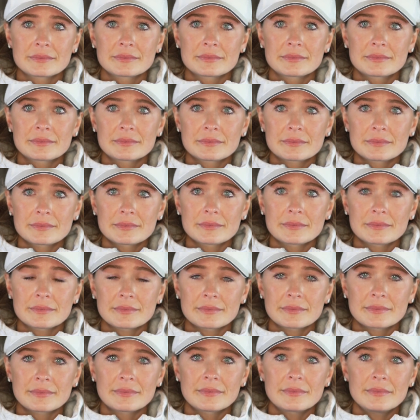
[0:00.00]
we had kind of
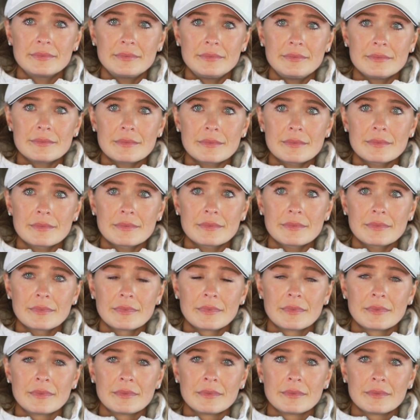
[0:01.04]
positioned going
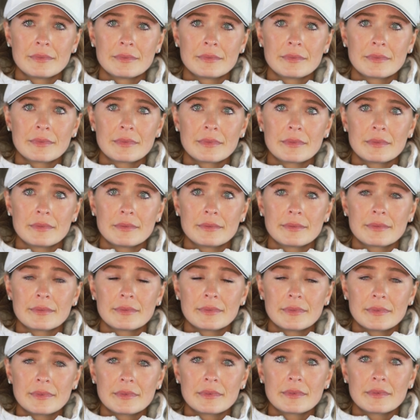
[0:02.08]
back to November, like
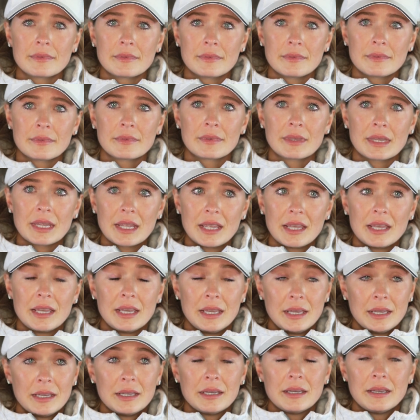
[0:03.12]
our entire year
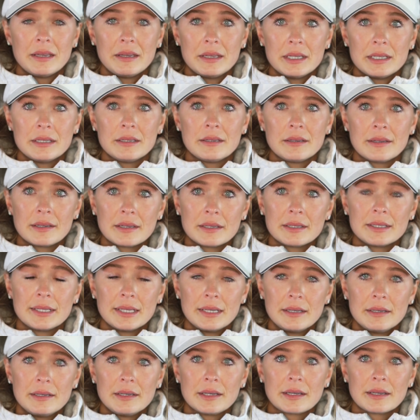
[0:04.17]
around that one
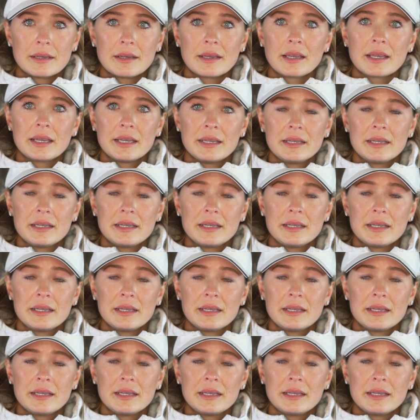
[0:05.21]
qualifier.